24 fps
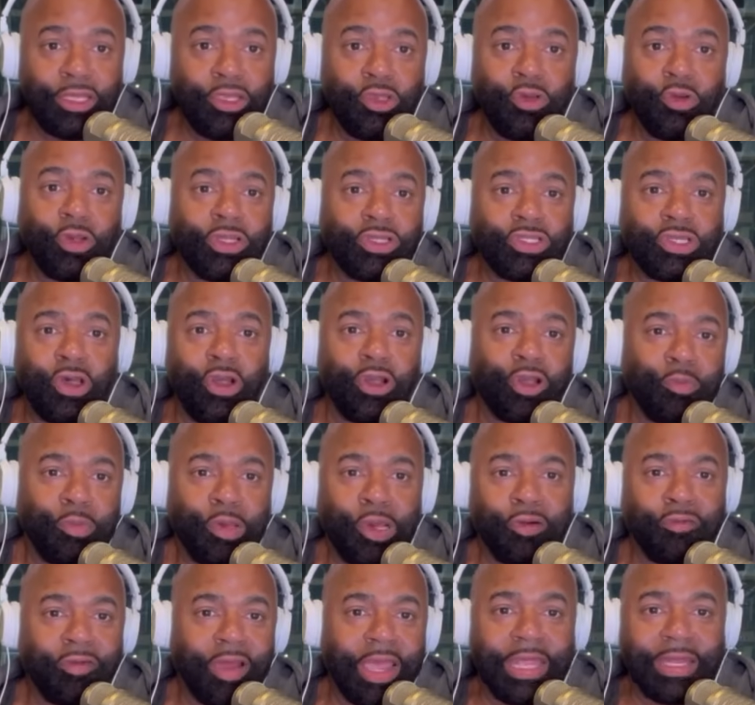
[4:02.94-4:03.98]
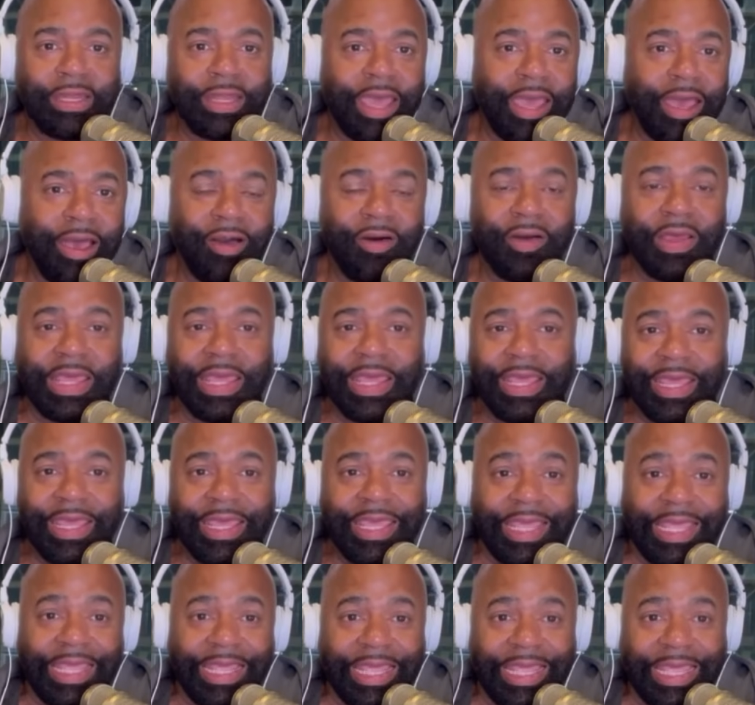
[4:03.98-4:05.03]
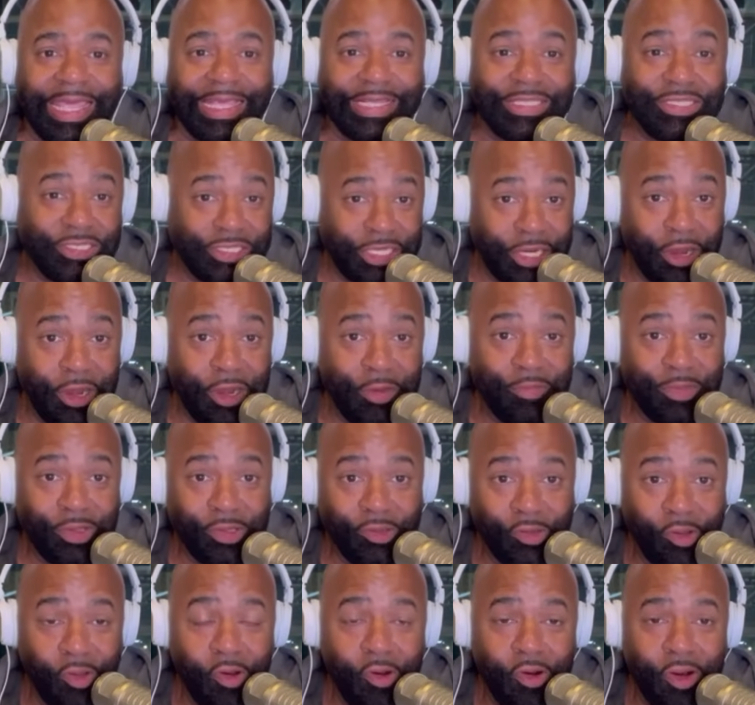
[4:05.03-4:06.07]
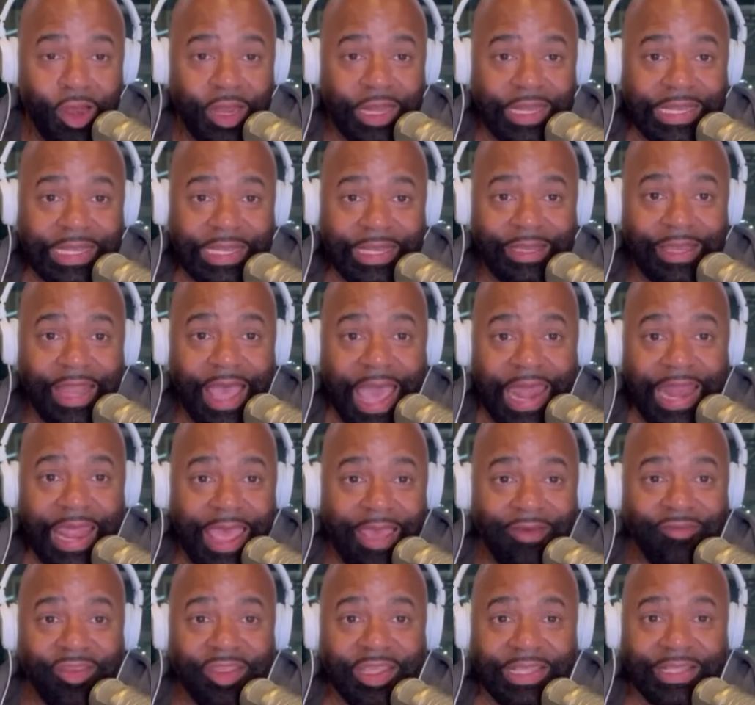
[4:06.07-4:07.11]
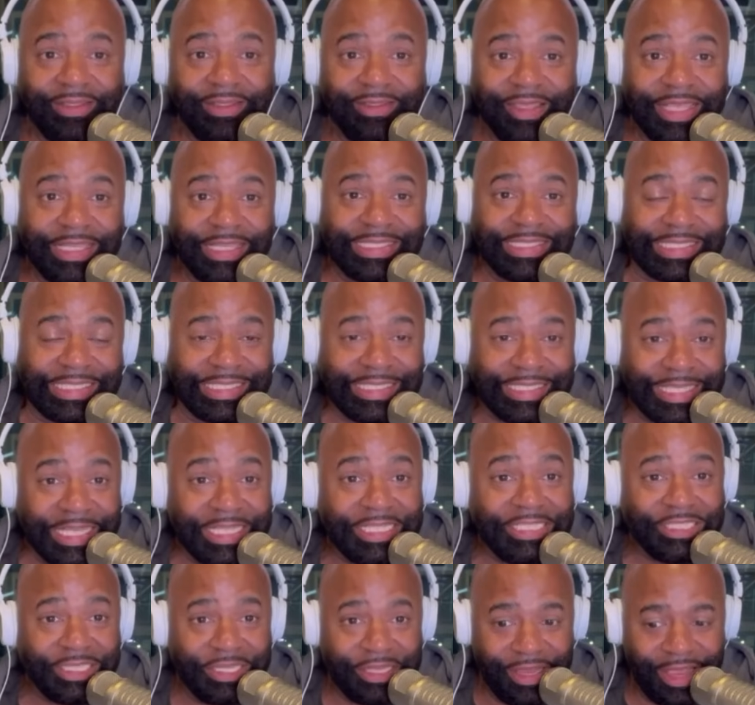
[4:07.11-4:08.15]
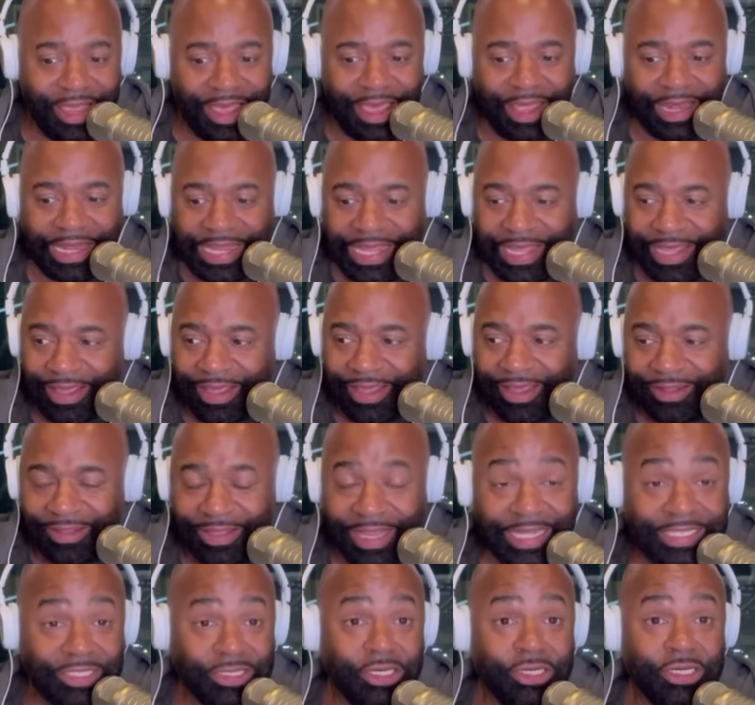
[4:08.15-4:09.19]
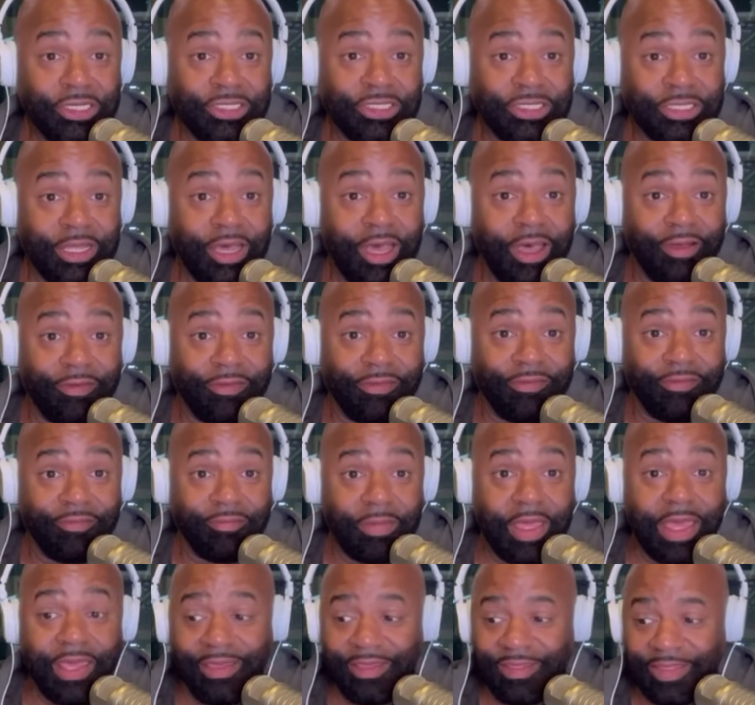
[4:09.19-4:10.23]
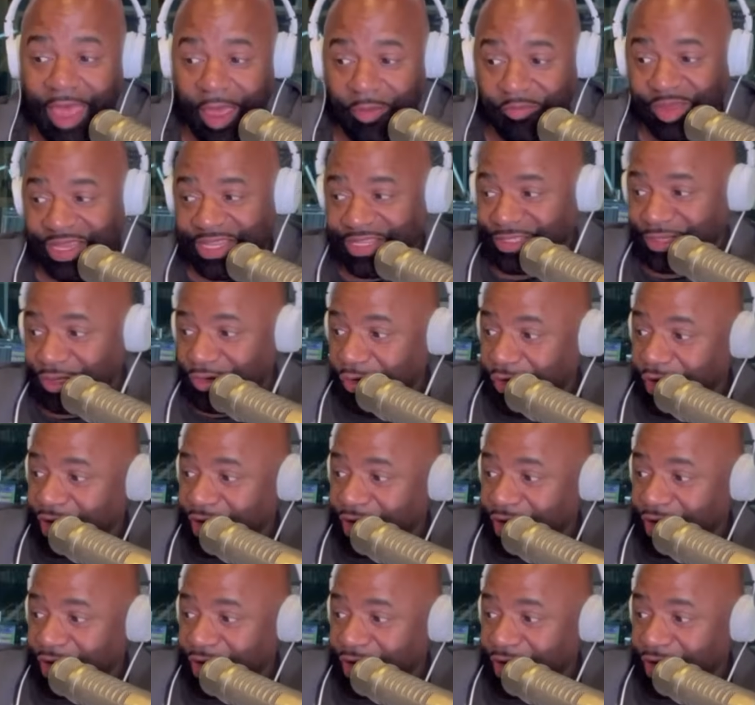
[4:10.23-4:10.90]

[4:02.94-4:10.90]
that you can talk about right now is Terry McLaurin not having his extension yet, that's good stuff. That means the